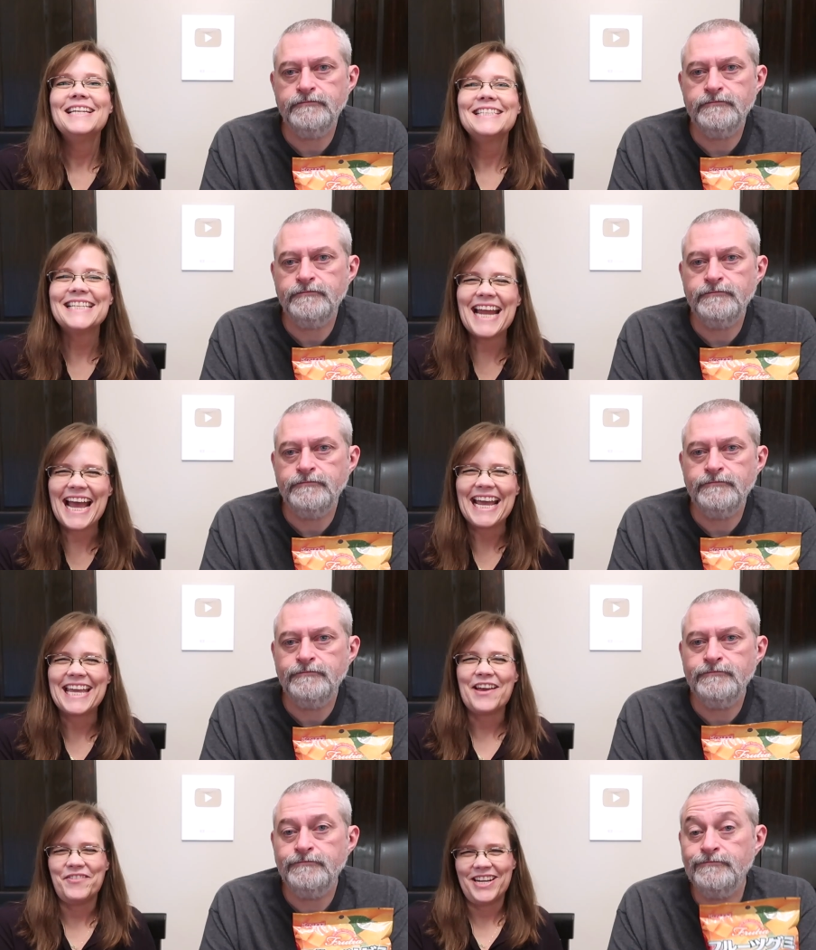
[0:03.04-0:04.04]

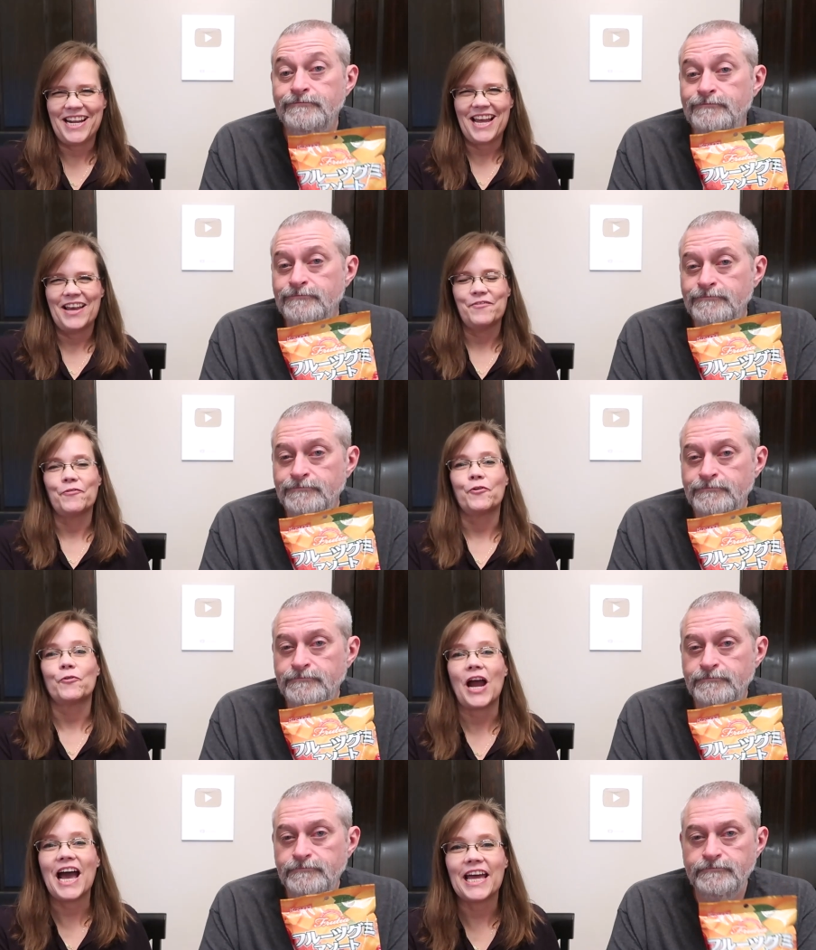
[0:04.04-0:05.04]
Speaker 1: Today, Kevin and I have a
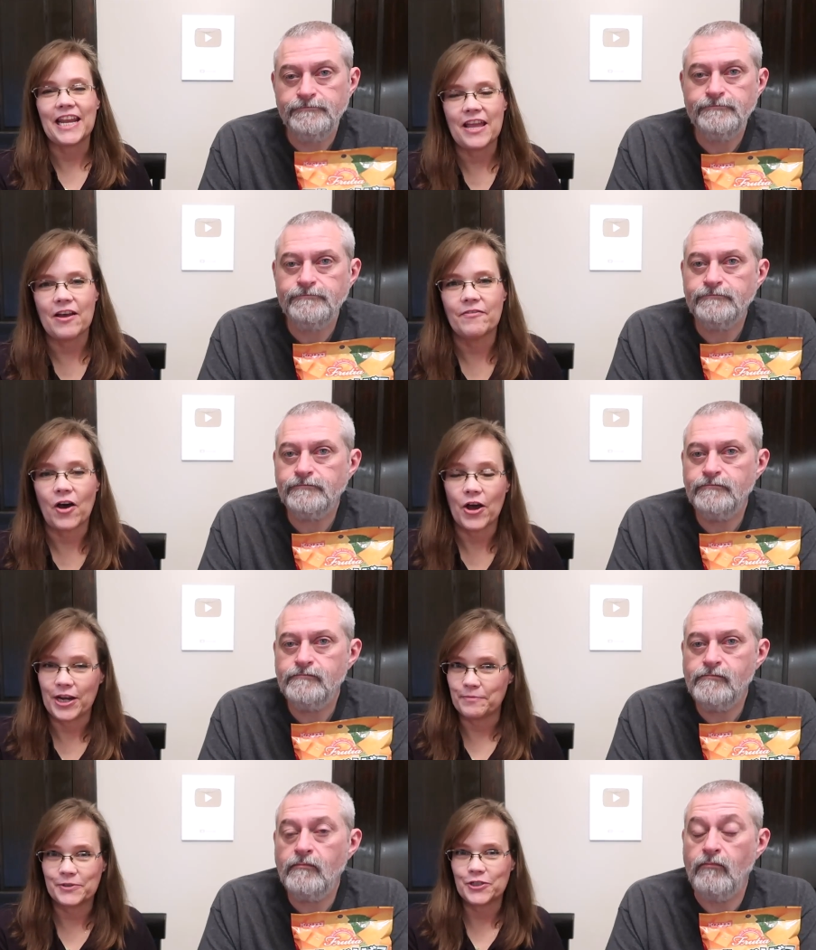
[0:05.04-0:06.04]
variety of
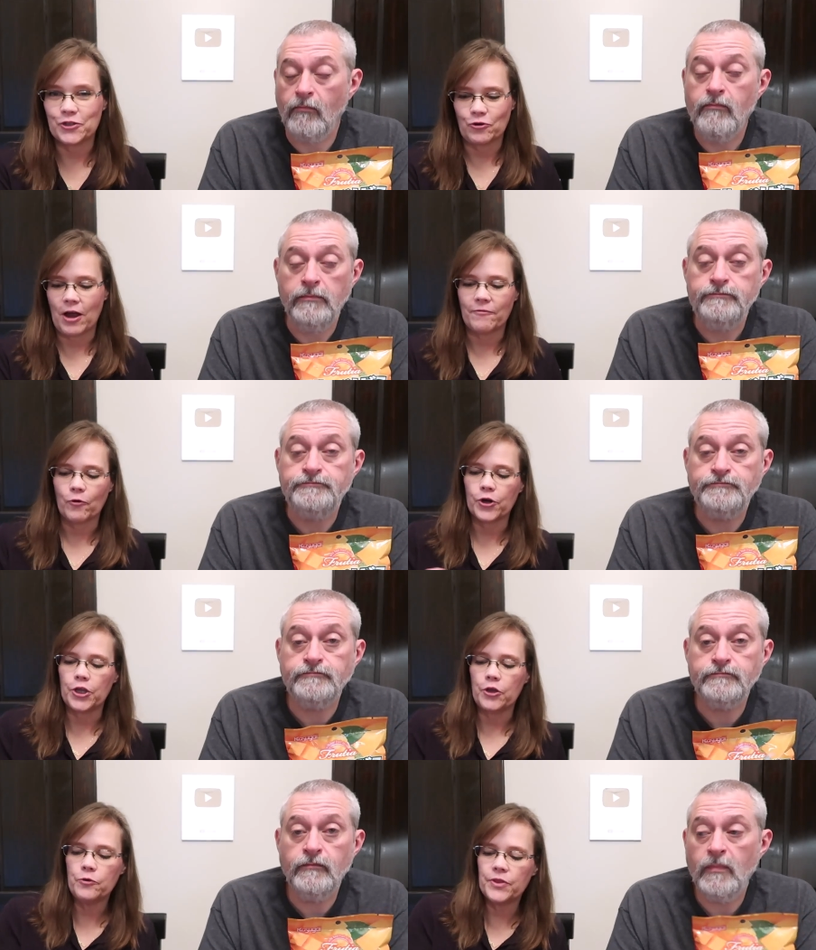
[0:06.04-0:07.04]
items to try
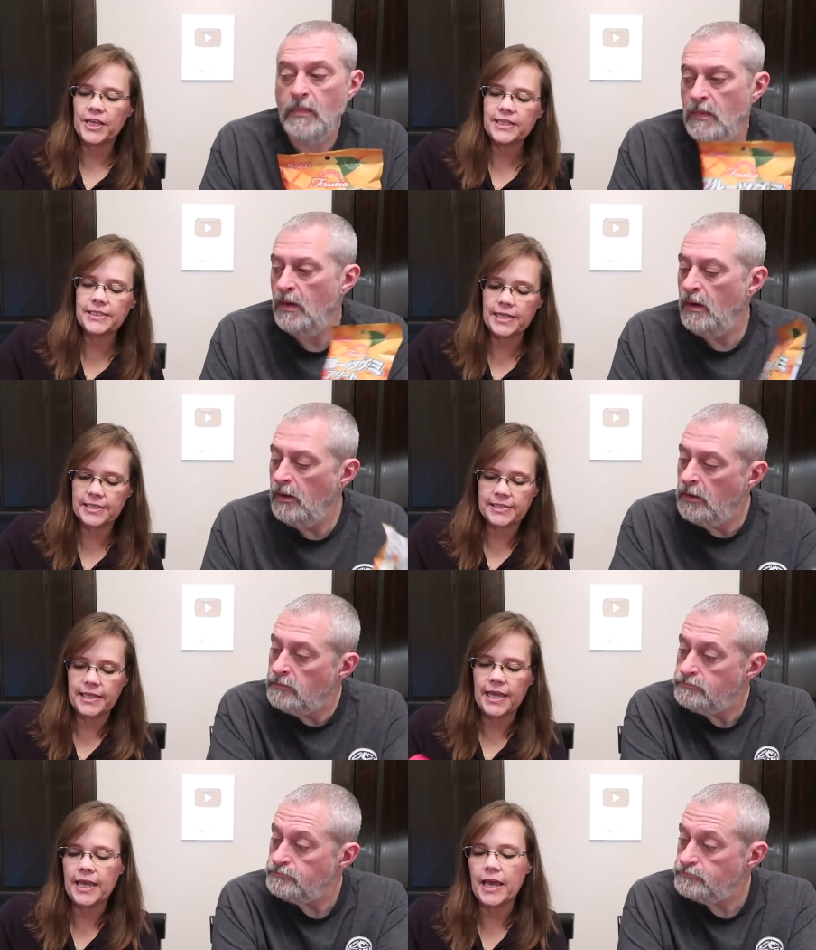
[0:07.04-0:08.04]
for you. This
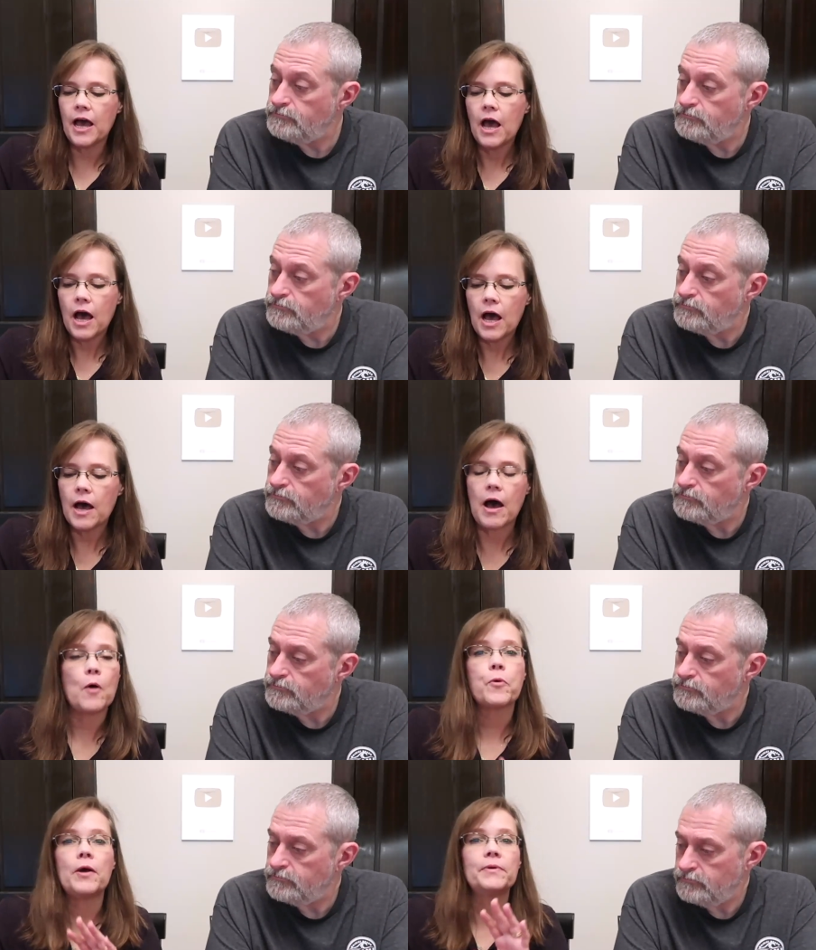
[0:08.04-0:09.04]
is the, uh,
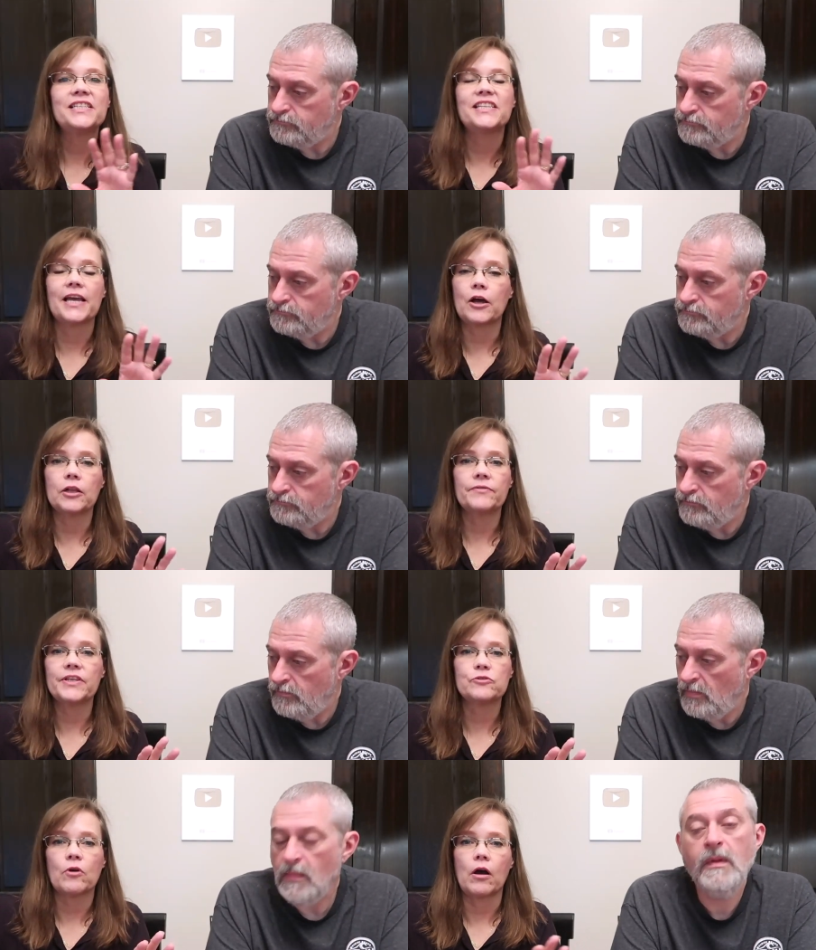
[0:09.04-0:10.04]
I'll probably say all
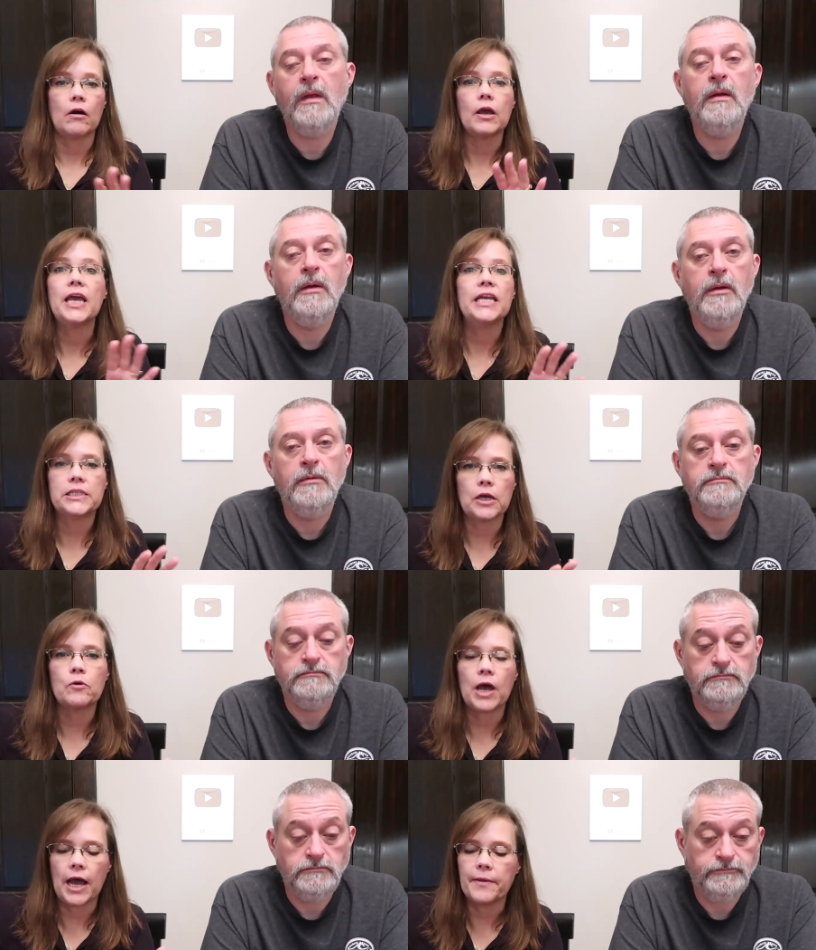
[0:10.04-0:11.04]
of these wrong. It's
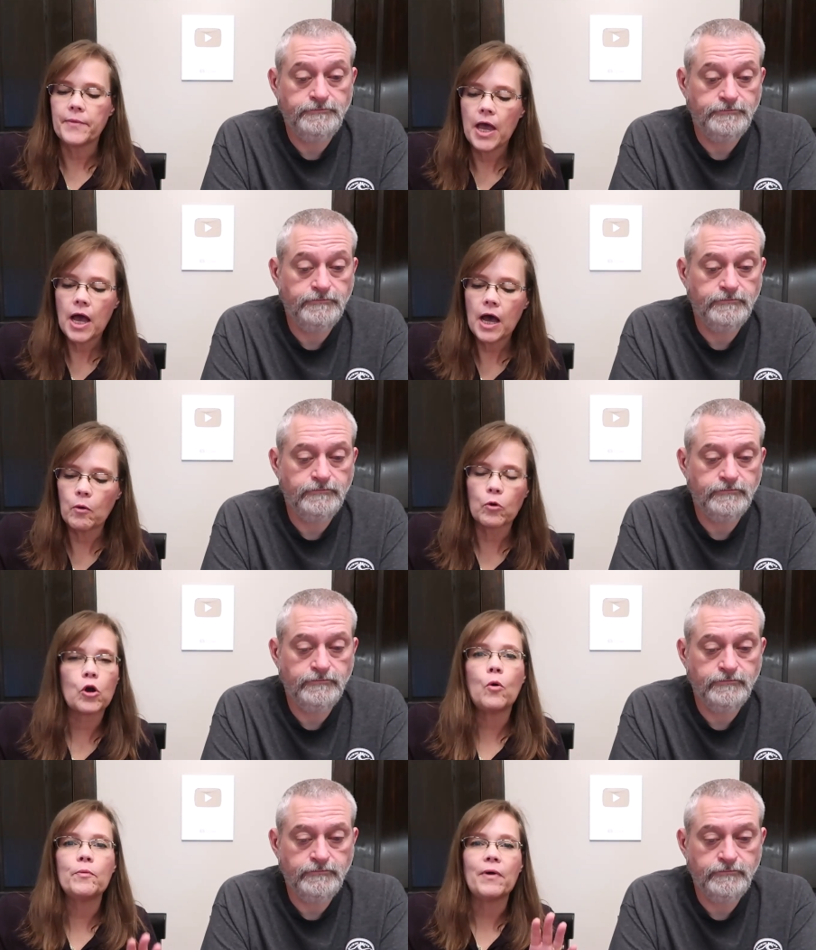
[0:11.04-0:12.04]
okay. Uh,
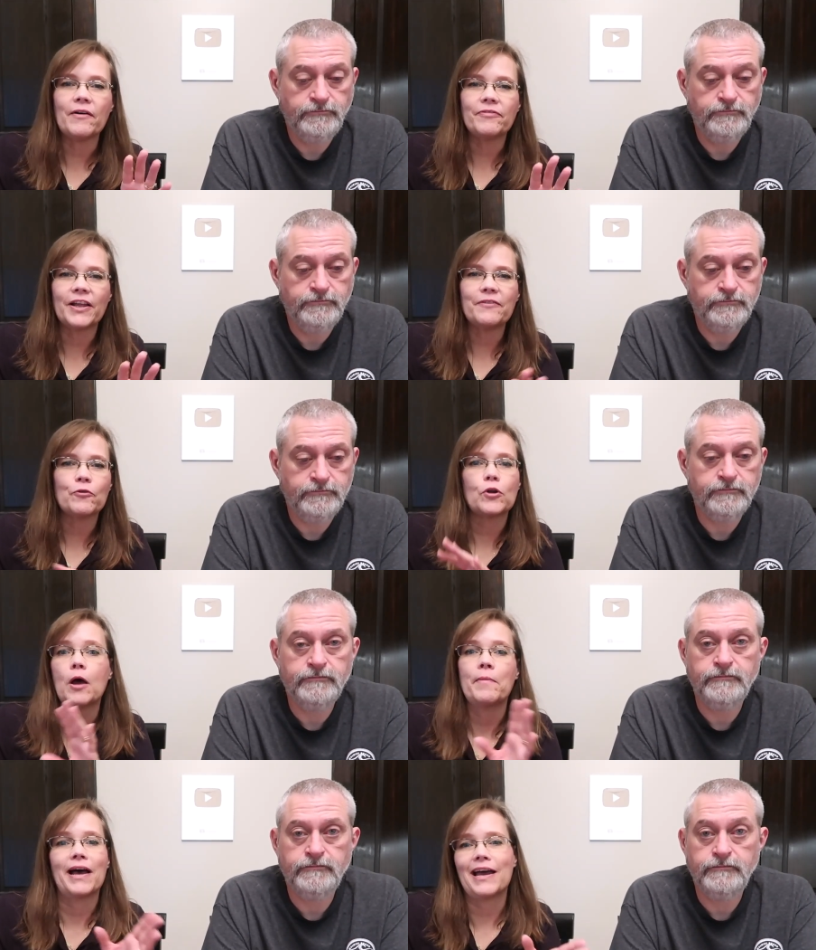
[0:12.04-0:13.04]
we're going by flavor,
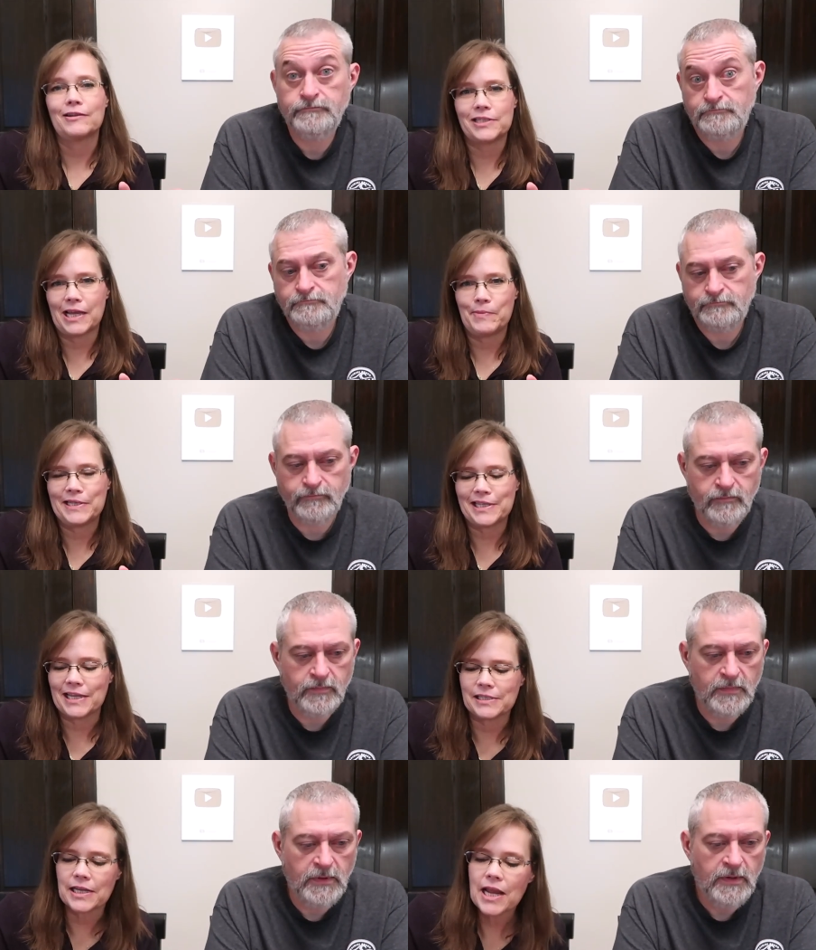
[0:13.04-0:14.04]
not by how Tami
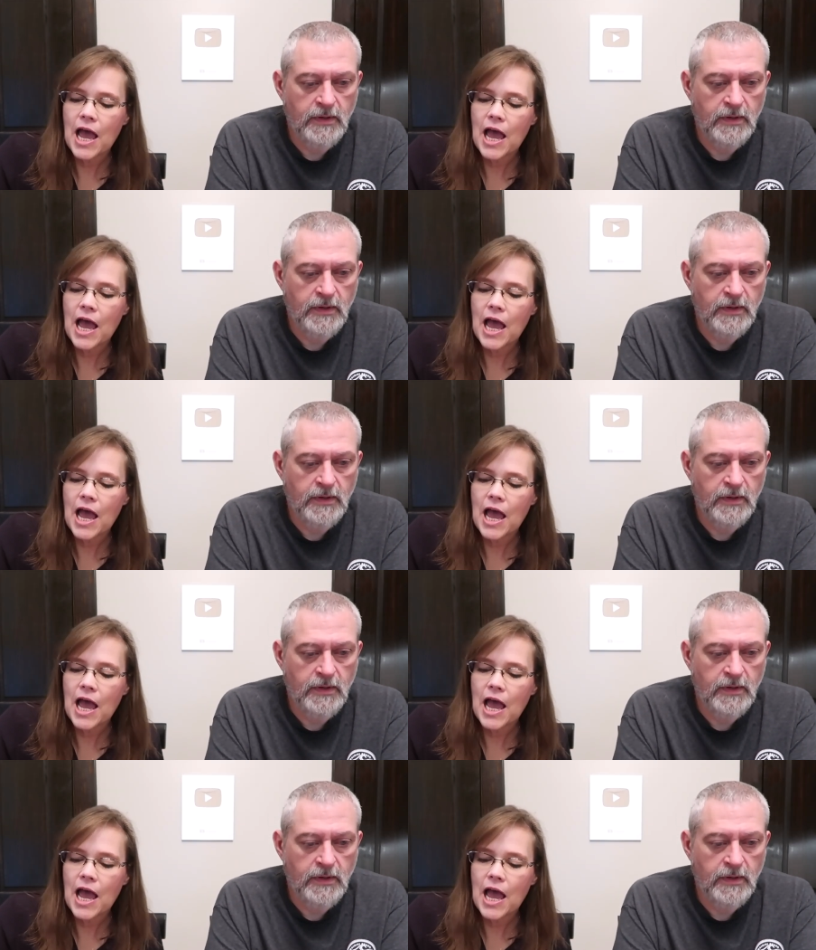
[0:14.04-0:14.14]
says it.